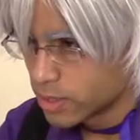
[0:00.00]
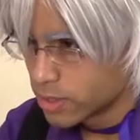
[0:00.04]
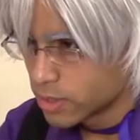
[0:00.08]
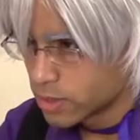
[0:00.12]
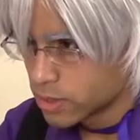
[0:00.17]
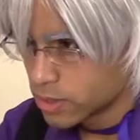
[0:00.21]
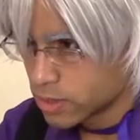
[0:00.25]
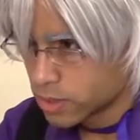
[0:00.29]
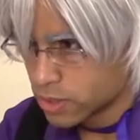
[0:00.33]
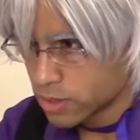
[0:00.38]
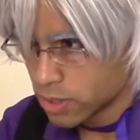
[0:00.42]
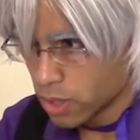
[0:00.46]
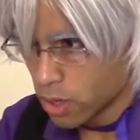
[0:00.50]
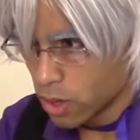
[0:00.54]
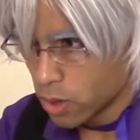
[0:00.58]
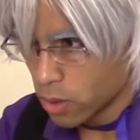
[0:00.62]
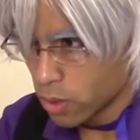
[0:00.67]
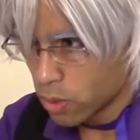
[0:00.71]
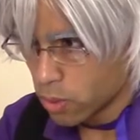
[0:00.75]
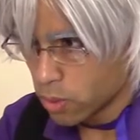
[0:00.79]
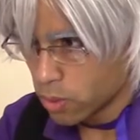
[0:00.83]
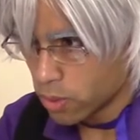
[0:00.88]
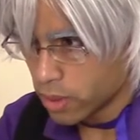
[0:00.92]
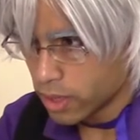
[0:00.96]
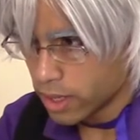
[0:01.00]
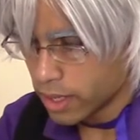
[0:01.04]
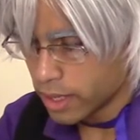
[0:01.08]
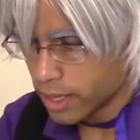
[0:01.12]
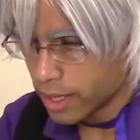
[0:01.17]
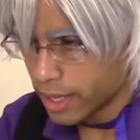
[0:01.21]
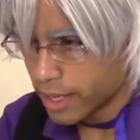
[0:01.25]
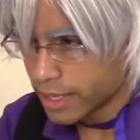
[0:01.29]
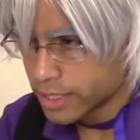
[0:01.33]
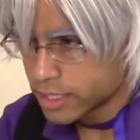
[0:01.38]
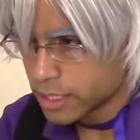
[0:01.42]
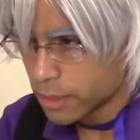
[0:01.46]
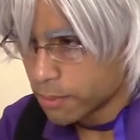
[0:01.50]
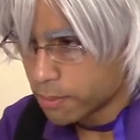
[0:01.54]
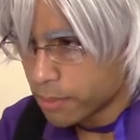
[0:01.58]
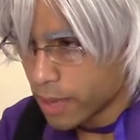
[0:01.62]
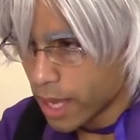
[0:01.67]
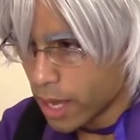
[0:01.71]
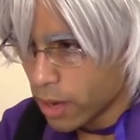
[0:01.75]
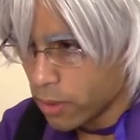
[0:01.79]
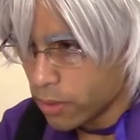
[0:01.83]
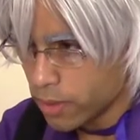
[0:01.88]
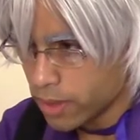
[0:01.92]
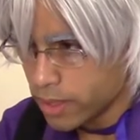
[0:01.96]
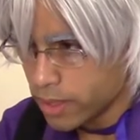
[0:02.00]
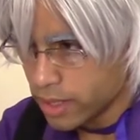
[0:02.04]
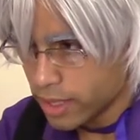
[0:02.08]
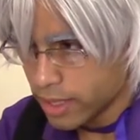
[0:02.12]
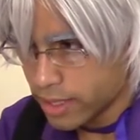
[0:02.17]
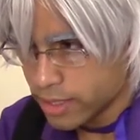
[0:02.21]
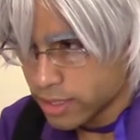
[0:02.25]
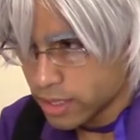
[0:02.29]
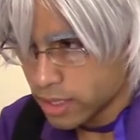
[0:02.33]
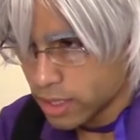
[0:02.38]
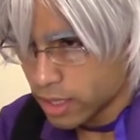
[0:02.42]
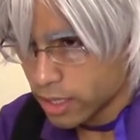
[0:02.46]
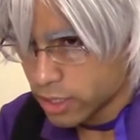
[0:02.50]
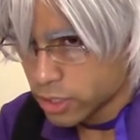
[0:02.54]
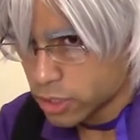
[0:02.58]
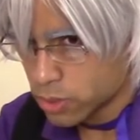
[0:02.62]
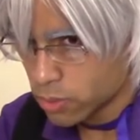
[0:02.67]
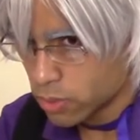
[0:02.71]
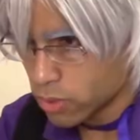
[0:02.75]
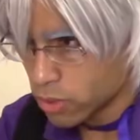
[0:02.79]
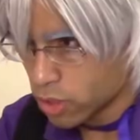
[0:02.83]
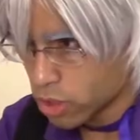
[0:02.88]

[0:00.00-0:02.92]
So, it's about an intellectual